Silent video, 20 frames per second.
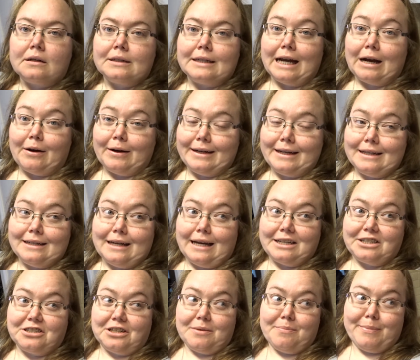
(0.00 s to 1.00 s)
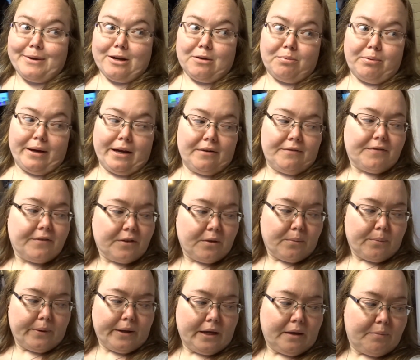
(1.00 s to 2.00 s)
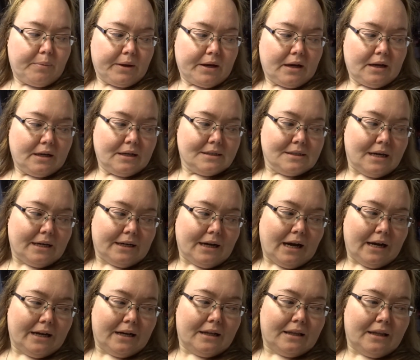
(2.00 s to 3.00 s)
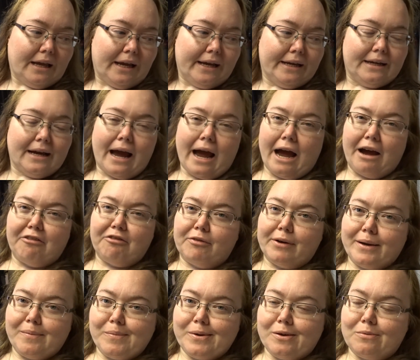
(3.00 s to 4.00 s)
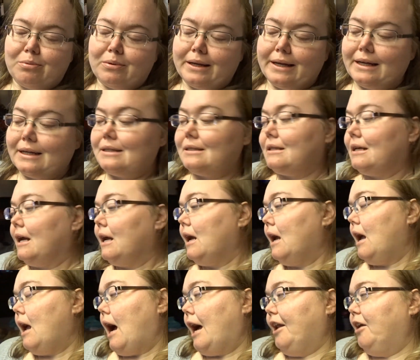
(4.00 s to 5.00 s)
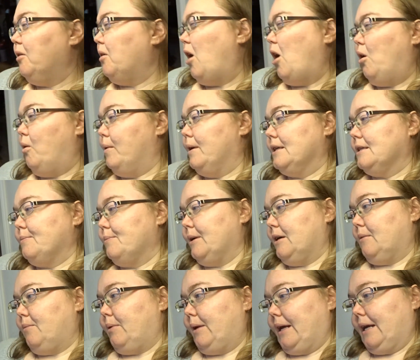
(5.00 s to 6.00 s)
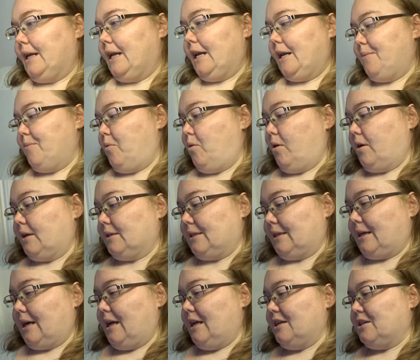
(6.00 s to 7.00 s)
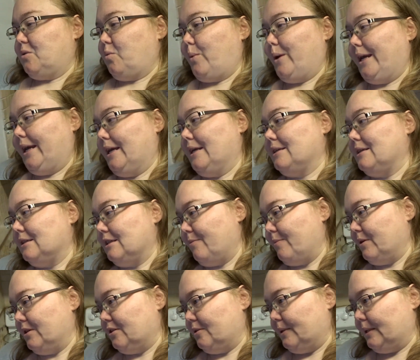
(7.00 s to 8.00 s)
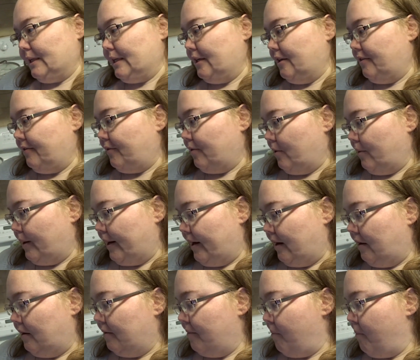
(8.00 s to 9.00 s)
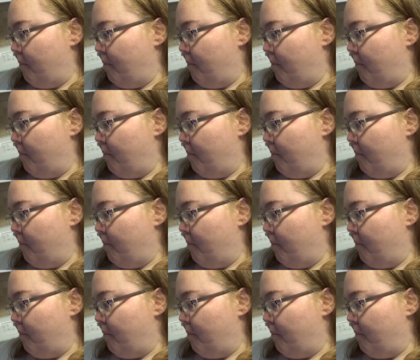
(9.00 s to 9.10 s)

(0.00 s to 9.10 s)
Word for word: Now I need to actually meal plan for the week because I kind of like halfway meal planned. I don't always meal plan anymore because I kind of just wing it since I've been doing keto for a while.